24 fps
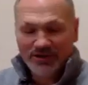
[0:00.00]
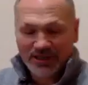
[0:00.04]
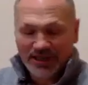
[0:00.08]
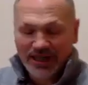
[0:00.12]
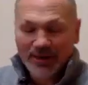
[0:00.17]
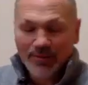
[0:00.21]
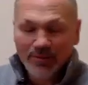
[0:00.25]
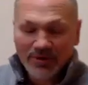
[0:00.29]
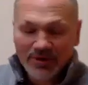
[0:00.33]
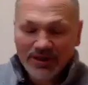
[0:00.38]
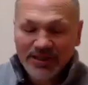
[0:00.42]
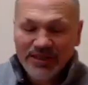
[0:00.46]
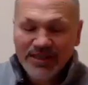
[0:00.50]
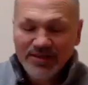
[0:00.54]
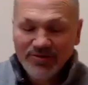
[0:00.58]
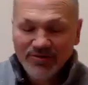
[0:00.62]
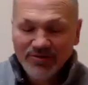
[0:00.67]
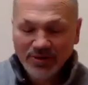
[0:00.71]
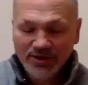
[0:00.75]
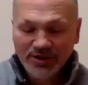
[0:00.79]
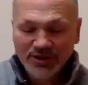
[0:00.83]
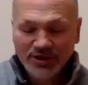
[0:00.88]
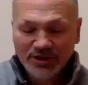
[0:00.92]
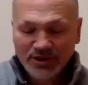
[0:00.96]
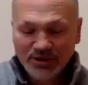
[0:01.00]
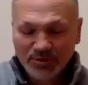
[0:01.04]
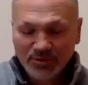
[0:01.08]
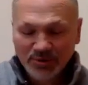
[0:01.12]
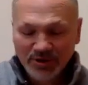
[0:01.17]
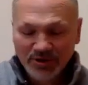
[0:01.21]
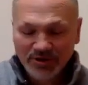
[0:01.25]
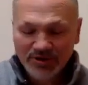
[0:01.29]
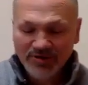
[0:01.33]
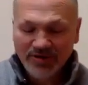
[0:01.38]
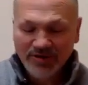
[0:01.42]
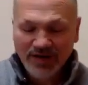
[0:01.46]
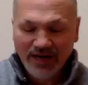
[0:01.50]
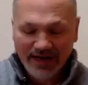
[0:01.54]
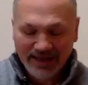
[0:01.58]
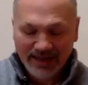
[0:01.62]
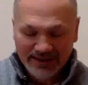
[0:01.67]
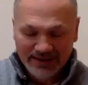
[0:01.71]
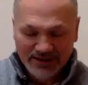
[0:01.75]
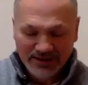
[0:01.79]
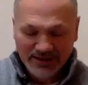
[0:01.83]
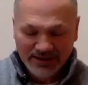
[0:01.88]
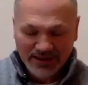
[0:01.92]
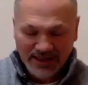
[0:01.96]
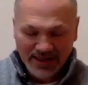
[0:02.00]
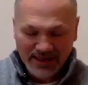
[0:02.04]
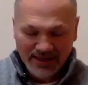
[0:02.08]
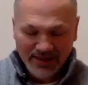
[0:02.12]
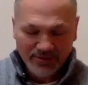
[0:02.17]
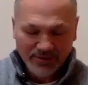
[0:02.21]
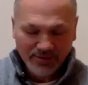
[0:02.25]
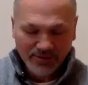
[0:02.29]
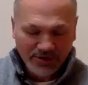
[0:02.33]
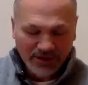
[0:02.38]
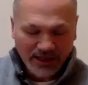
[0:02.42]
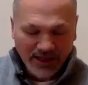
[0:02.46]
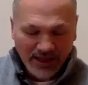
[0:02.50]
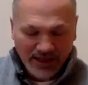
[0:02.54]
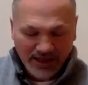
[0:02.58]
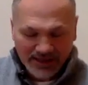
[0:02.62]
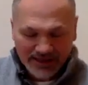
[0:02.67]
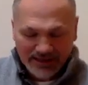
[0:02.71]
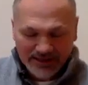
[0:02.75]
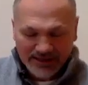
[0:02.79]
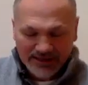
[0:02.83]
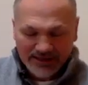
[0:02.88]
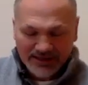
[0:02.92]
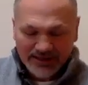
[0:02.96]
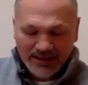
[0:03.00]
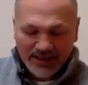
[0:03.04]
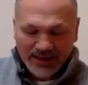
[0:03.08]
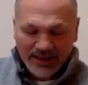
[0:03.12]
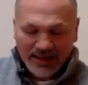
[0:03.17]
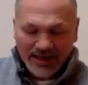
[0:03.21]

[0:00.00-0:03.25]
And I believe what the Spirit of God is saying through John is,